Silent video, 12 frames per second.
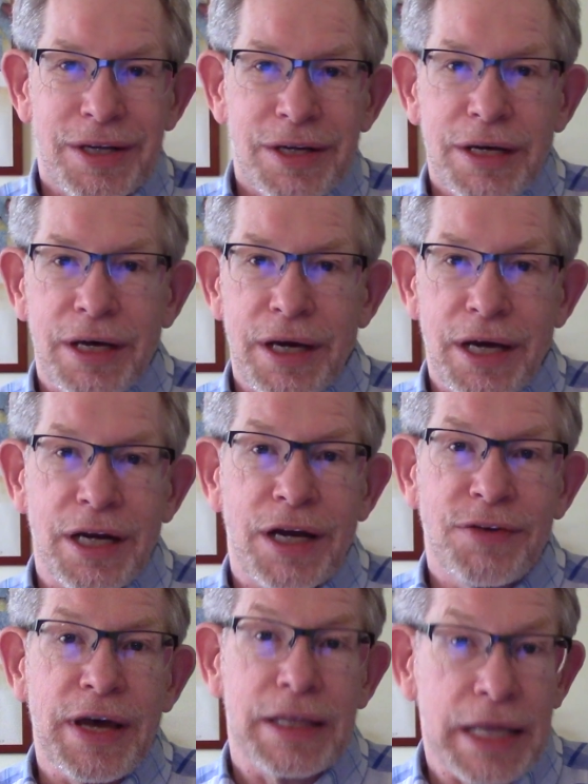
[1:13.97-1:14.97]

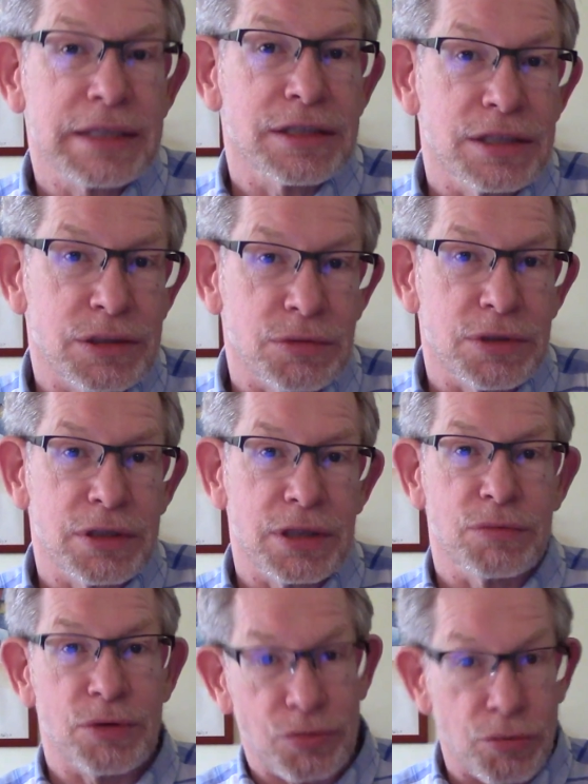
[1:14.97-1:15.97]
I've had lessons
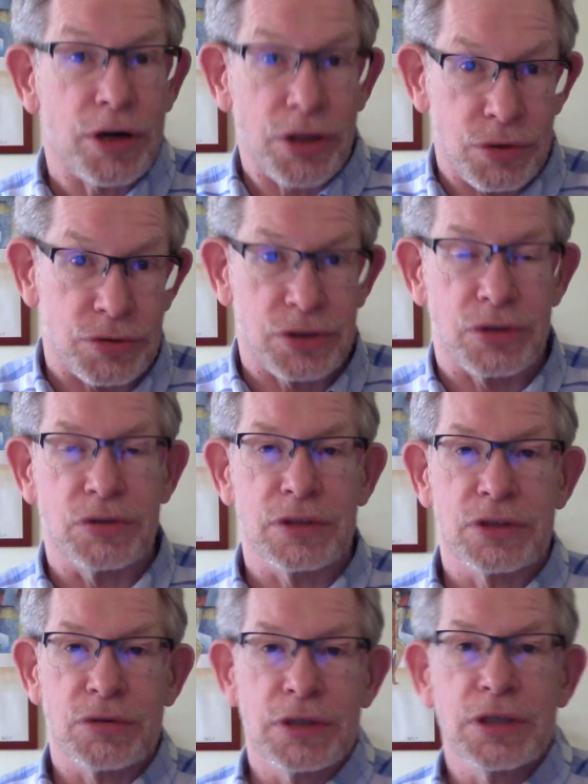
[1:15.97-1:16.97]
with one of those two, and
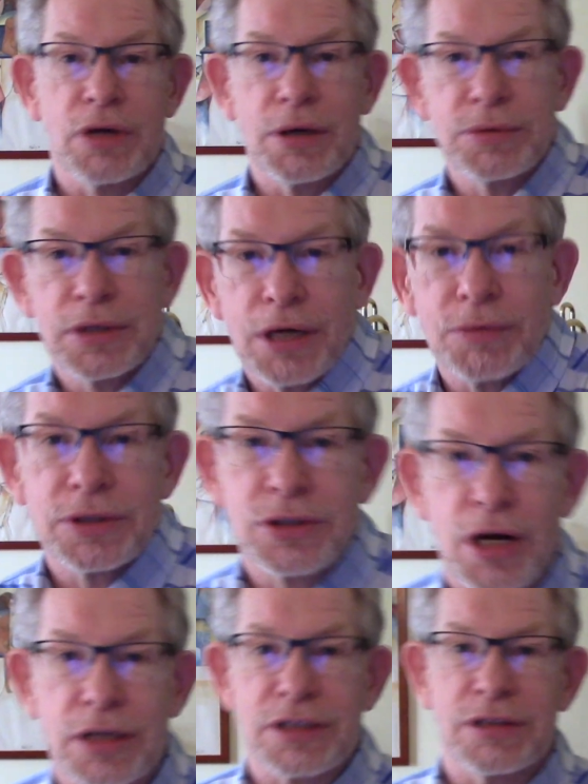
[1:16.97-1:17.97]
so I would
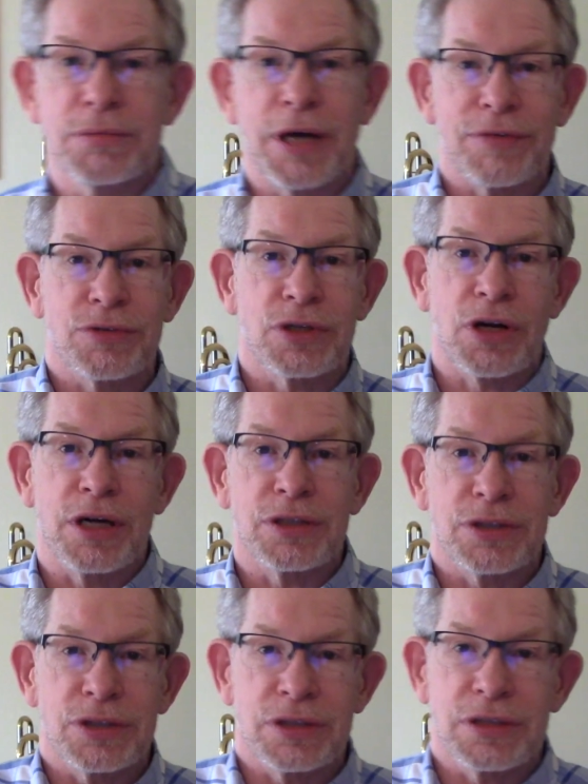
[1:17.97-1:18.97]
talk to them after
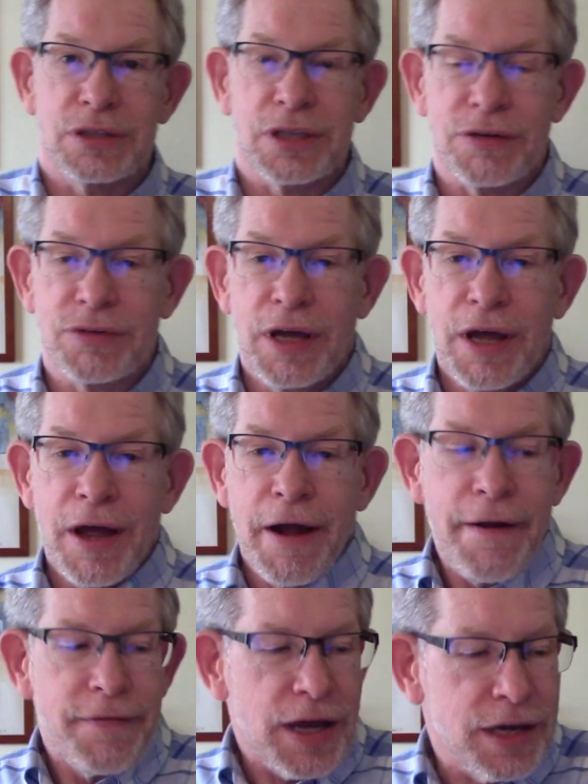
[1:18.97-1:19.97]
concerts and stuff,
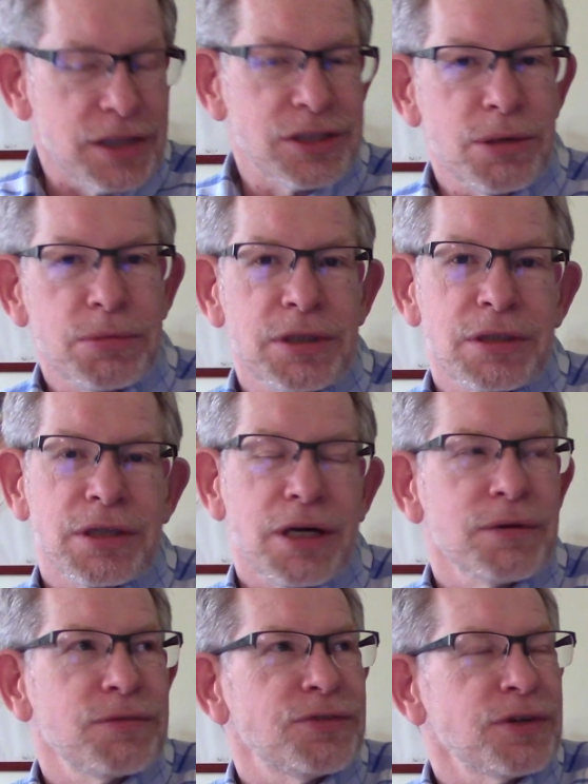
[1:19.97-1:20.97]
and the subject
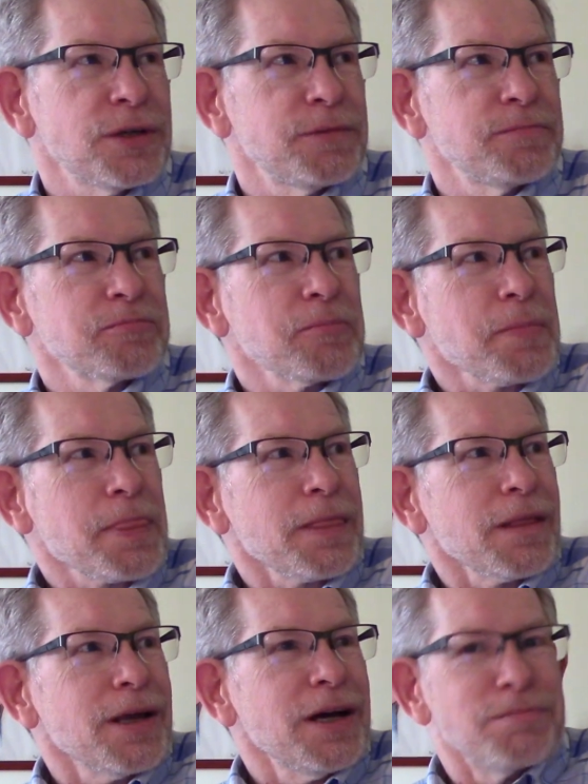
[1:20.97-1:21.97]
of
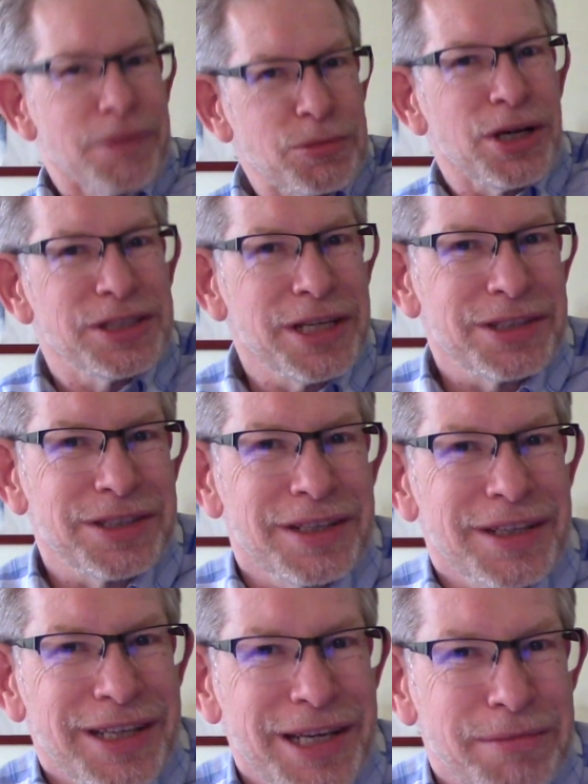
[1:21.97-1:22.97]

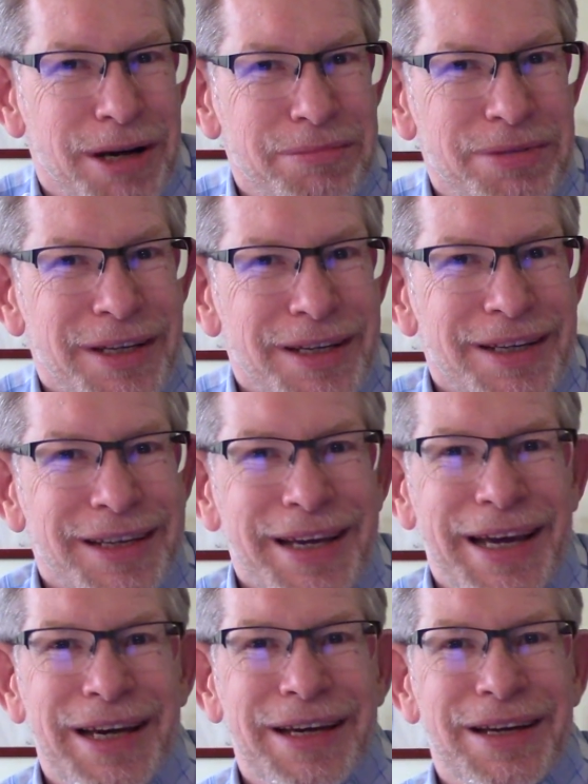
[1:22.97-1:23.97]
memorization came up,
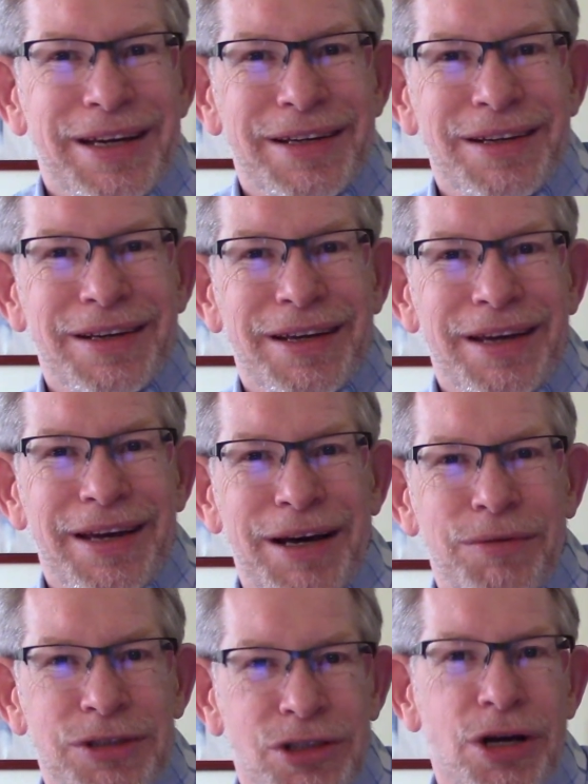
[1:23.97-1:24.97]
and I
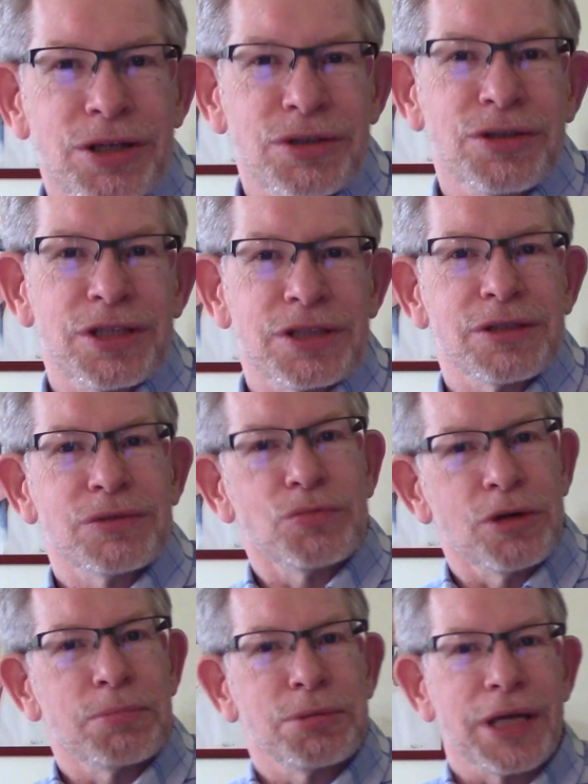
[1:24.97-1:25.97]
was talking to this
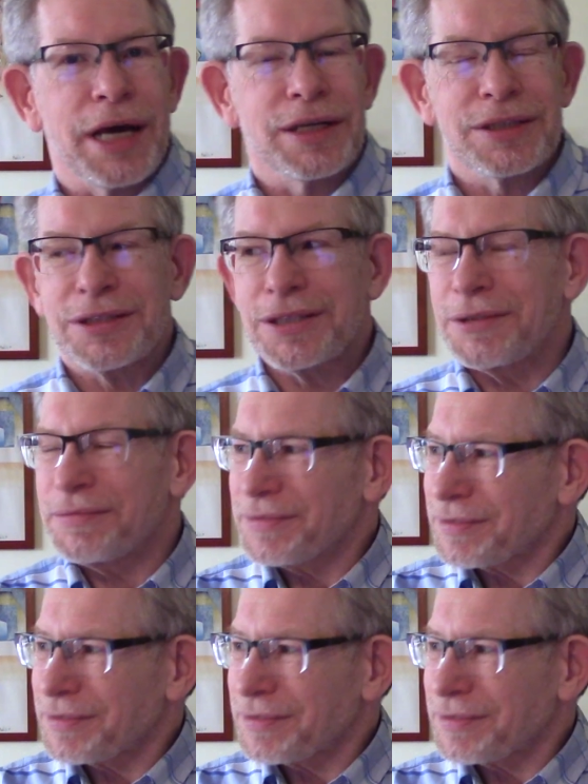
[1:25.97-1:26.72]
one pianist,